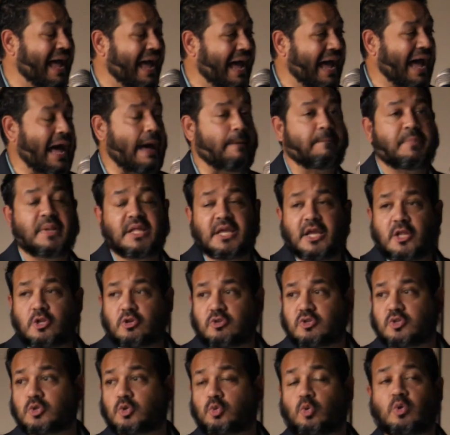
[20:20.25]
happening in
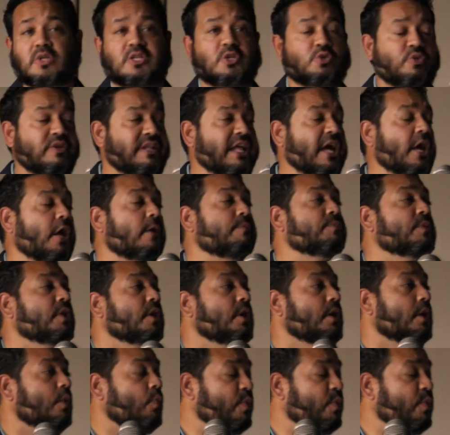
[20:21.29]
your school and you need help,